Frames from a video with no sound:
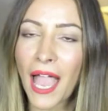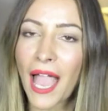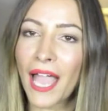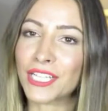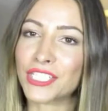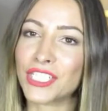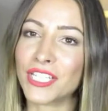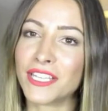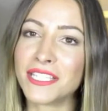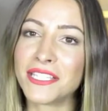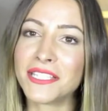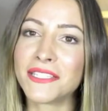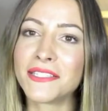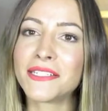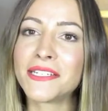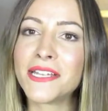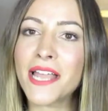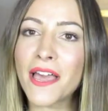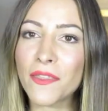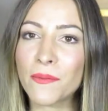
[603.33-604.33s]
Actually, this
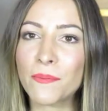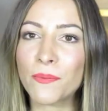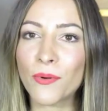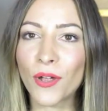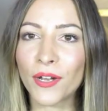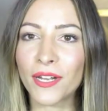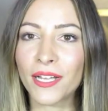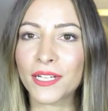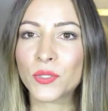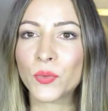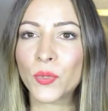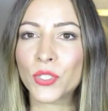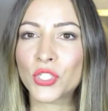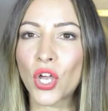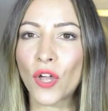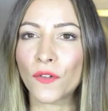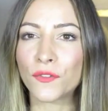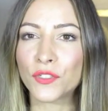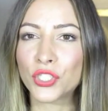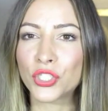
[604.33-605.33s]
is another product which
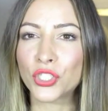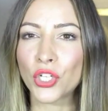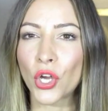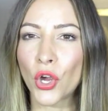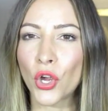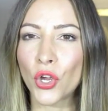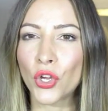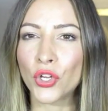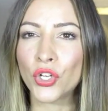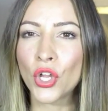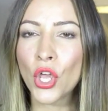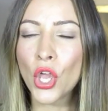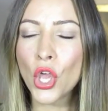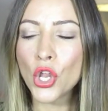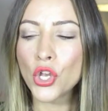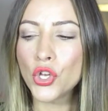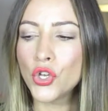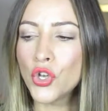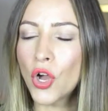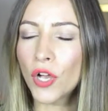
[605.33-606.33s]
I've shown,
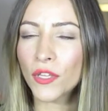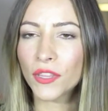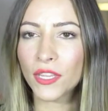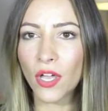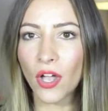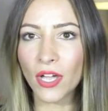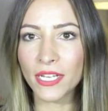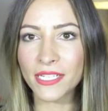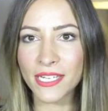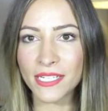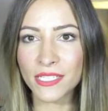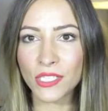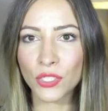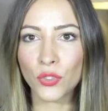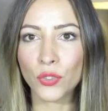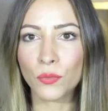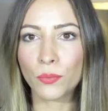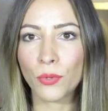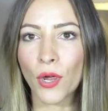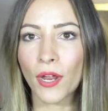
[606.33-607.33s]
not
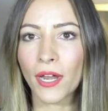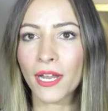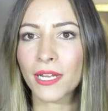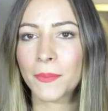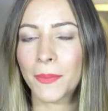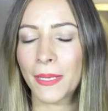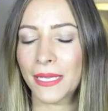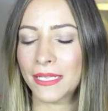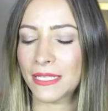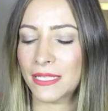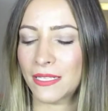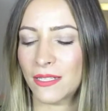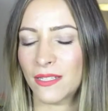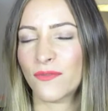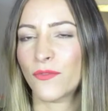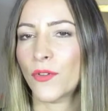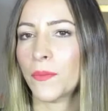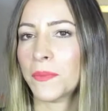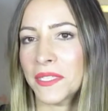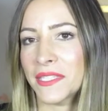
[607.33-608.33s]
identical product, but
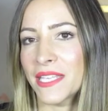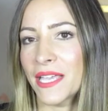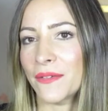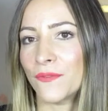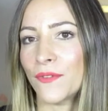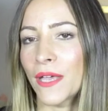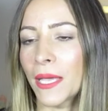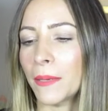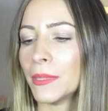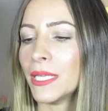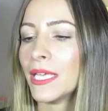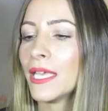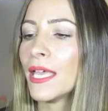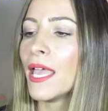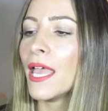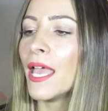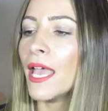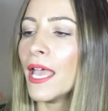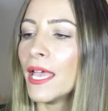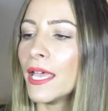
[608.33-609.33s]
from the same family.
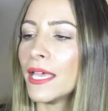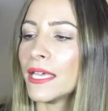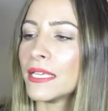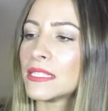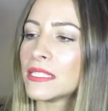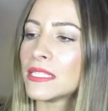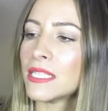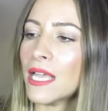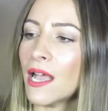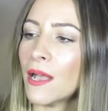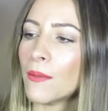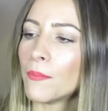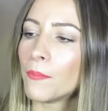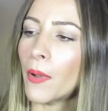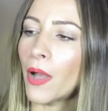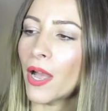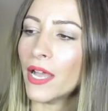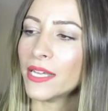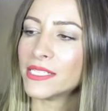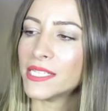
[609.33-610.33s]
It's um,
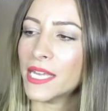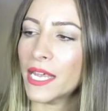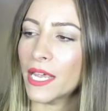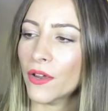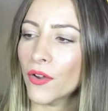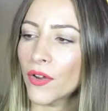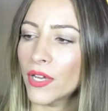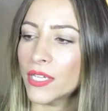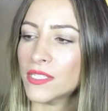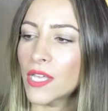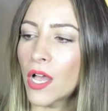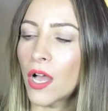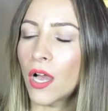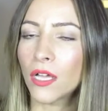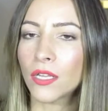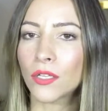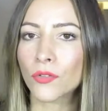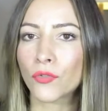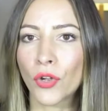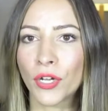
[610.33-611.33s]
by Terry's
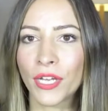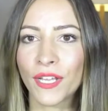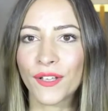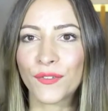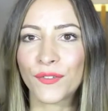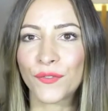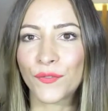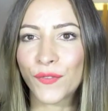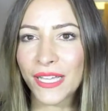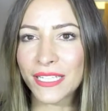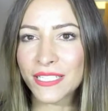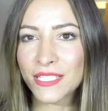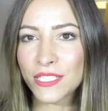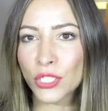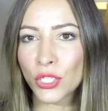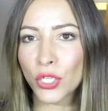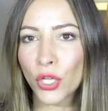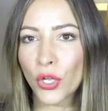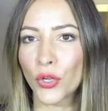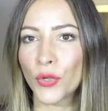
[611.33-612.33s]
Hyaluronic Face
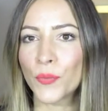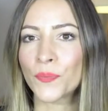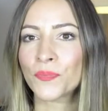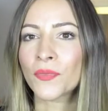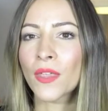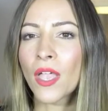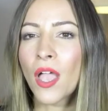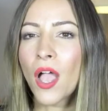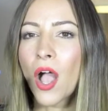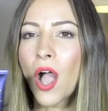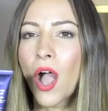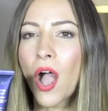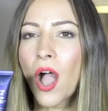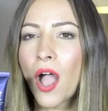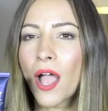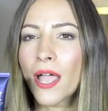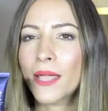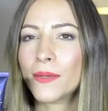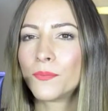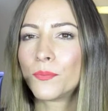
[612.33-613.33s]
Glow.
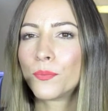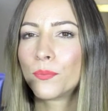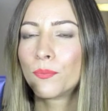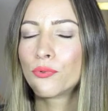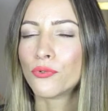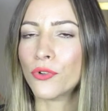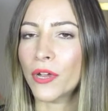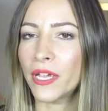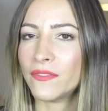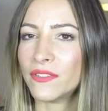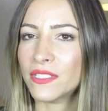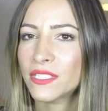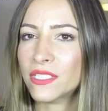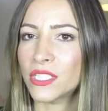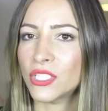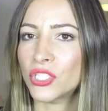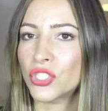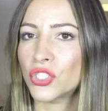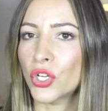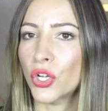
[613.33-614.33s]
I
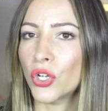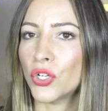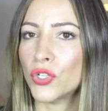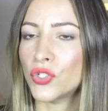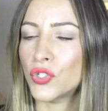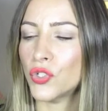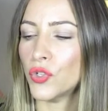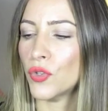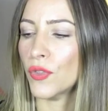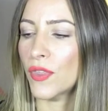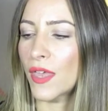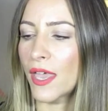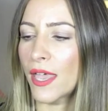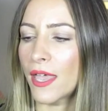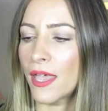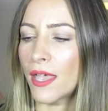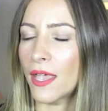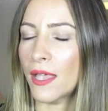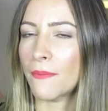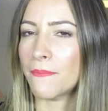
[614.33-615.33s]
previously showed you
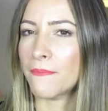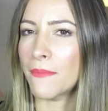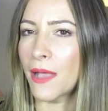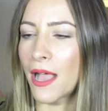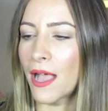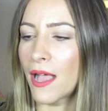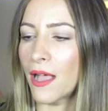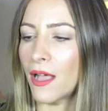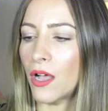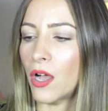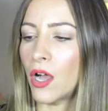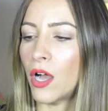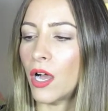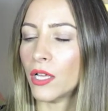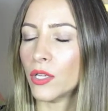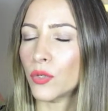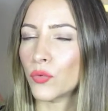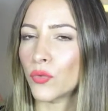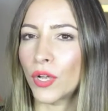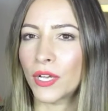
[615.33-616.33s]
their uh,
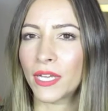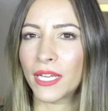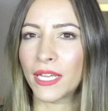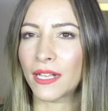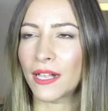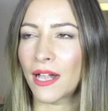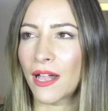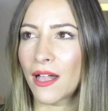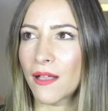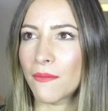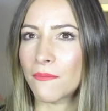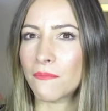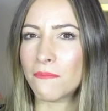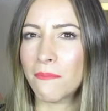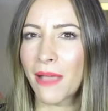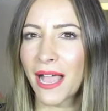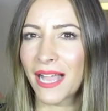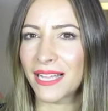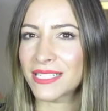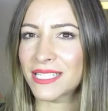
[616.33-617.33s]
Hyaluronic um,
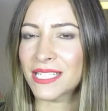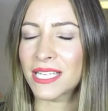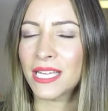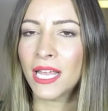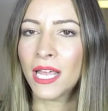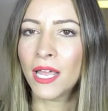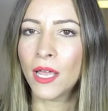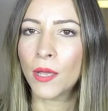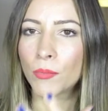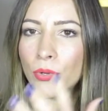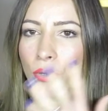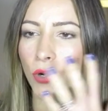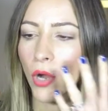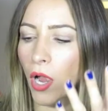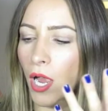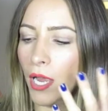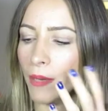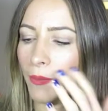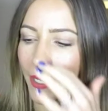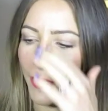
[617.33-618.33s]
matte
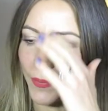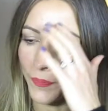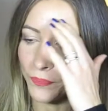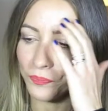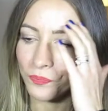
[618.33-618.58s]
primer